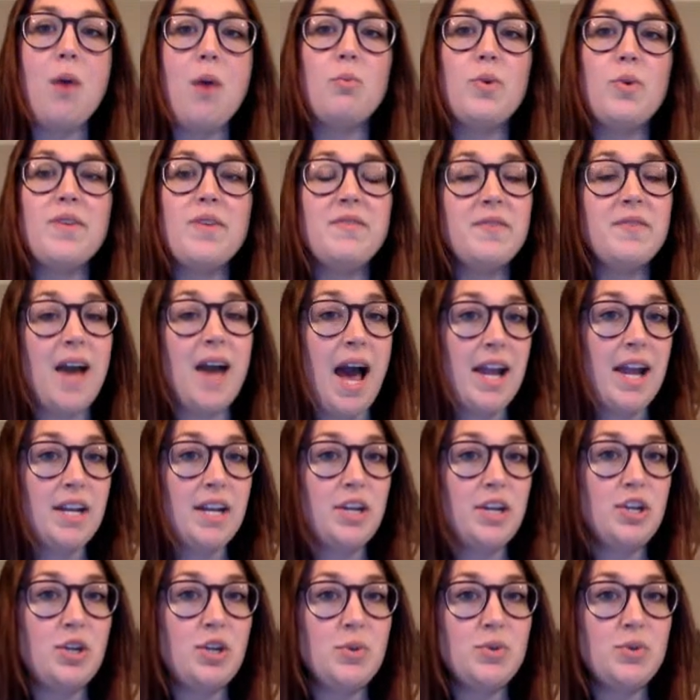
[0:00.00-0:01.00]
We've gotten
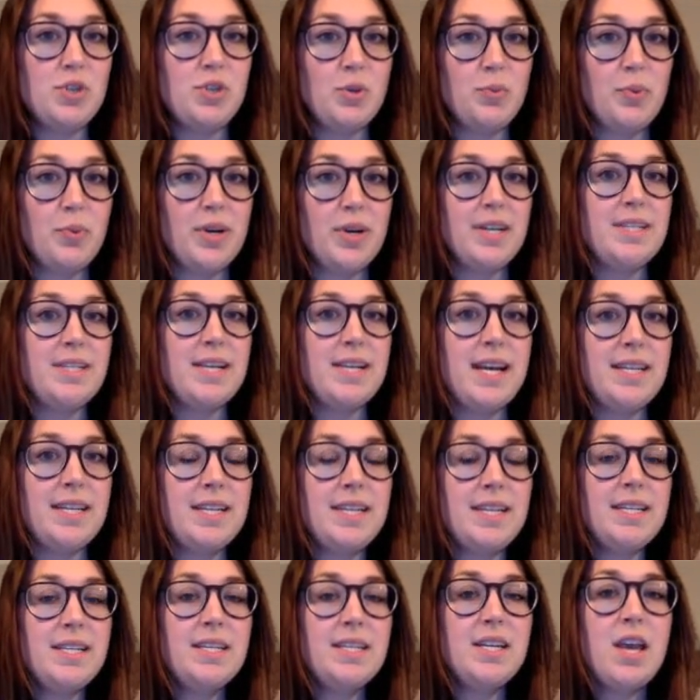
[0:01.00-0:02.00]
a new
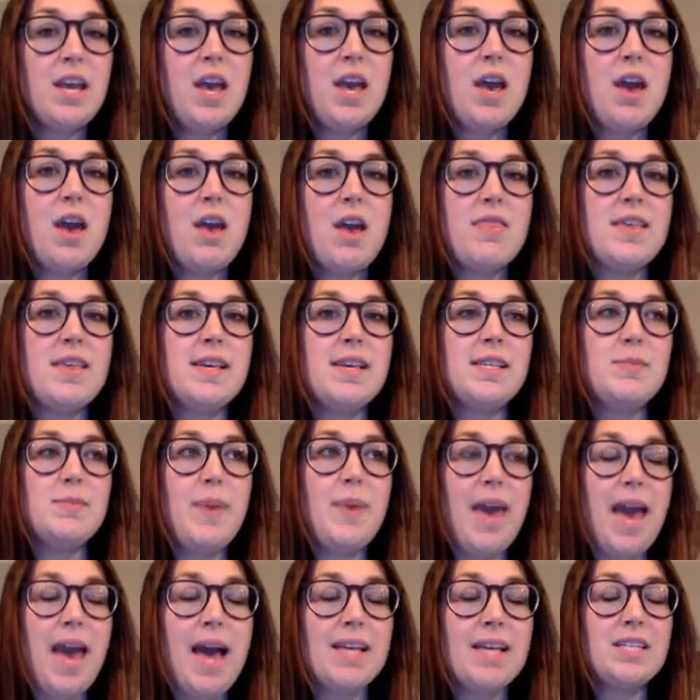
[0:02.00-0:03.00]
superintendent this
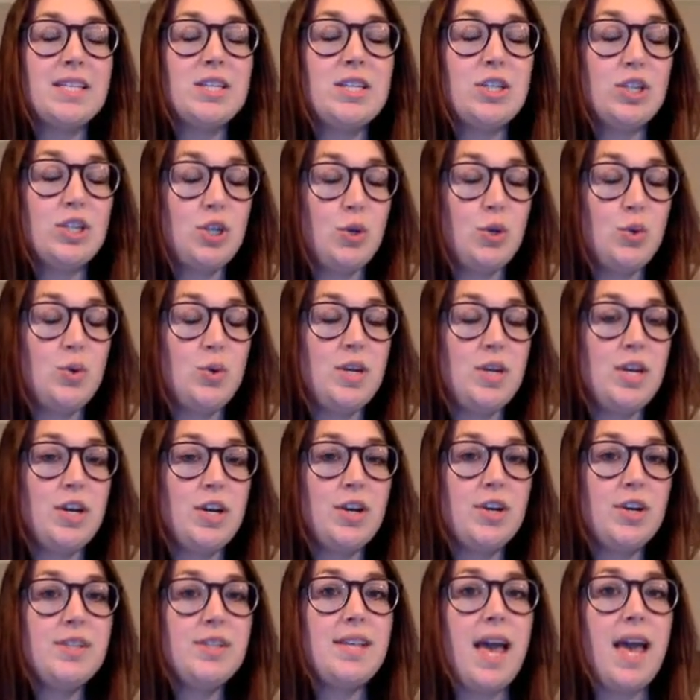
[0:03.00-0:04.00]
past 2
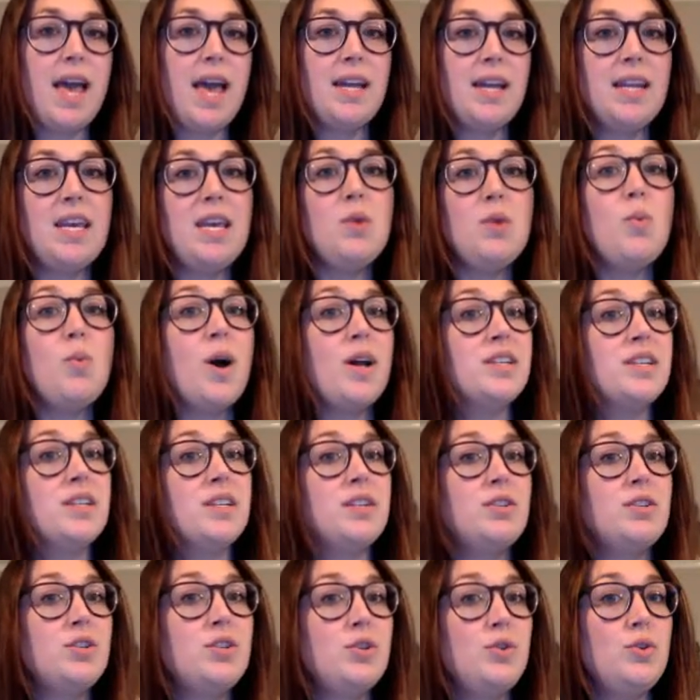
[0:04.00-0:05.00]
years, and he
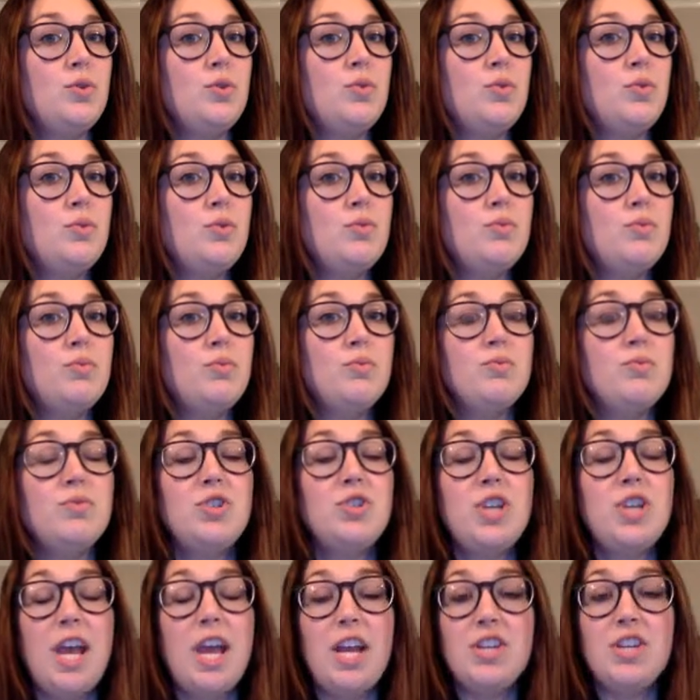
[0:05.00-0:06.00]
wanted to
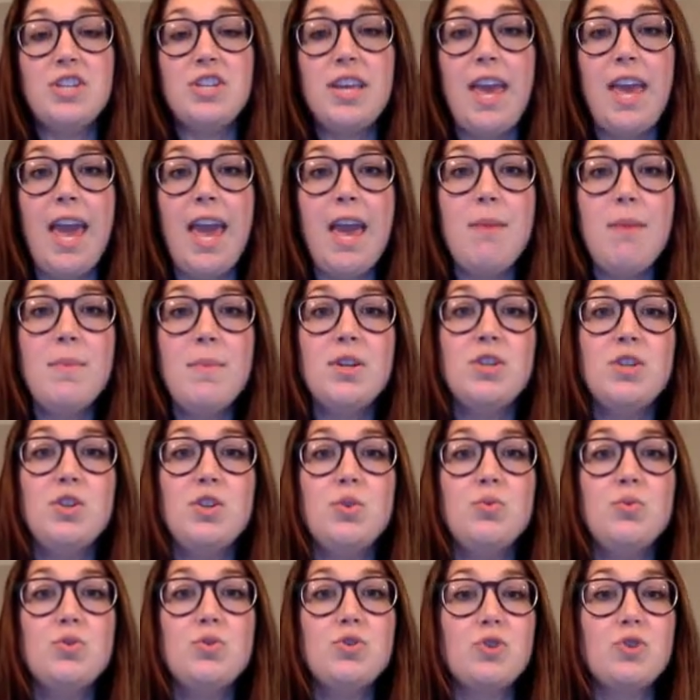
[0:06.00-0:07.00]
change the game and
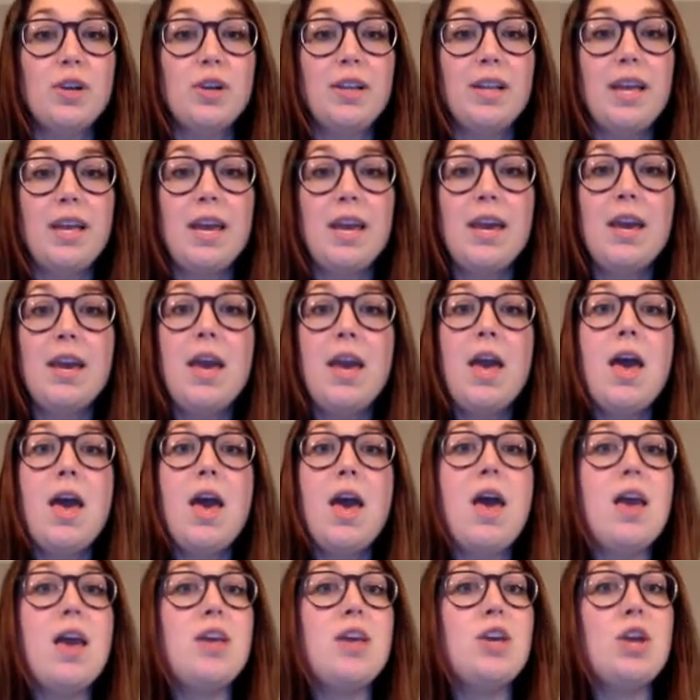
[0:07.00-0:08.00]
do strictly,
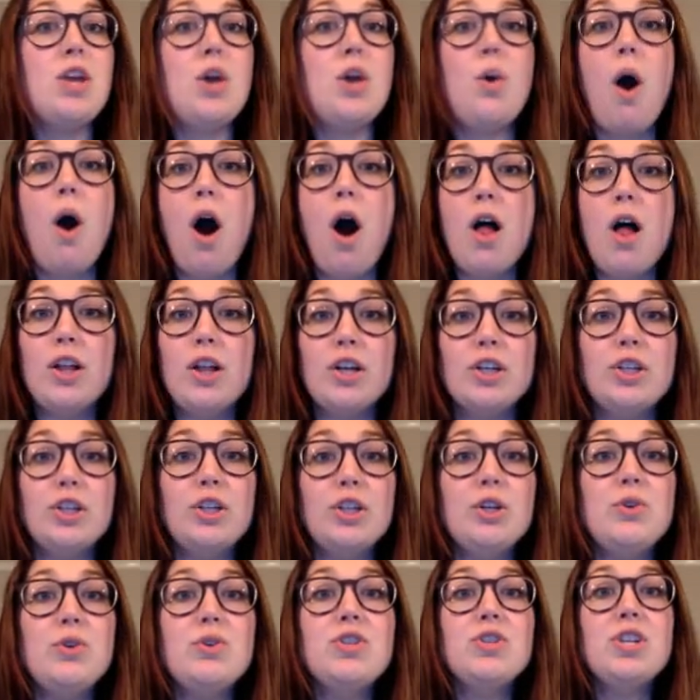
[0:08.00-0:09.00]
all
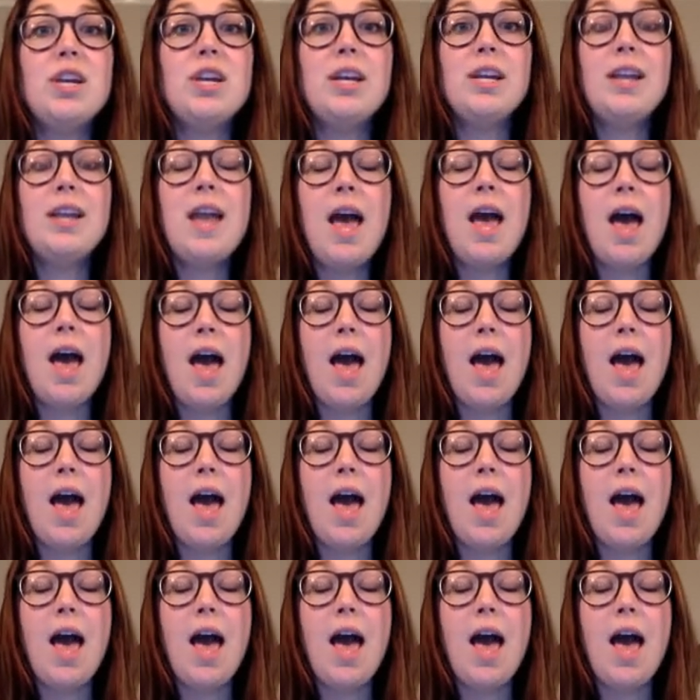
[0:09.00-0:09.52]
inclusion.